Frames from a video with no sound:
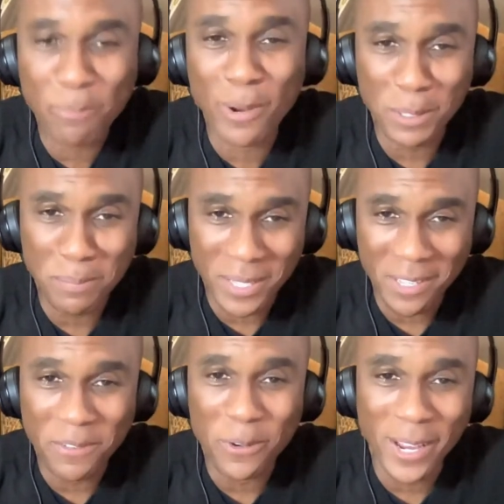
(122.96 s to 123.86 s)
probably many
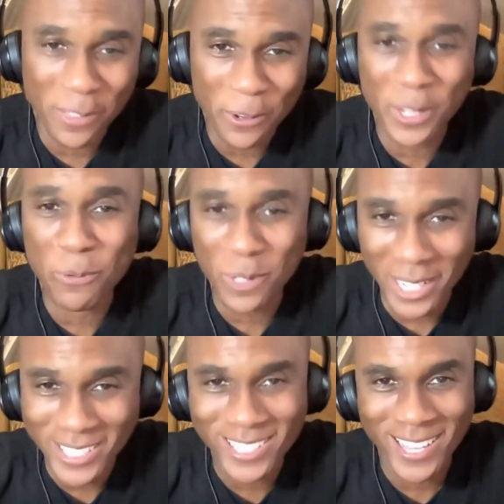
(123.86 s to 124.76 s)
of you out there can
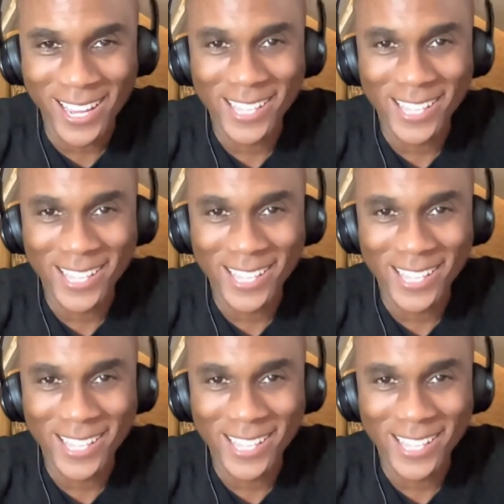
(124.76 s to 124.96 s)
relate to that.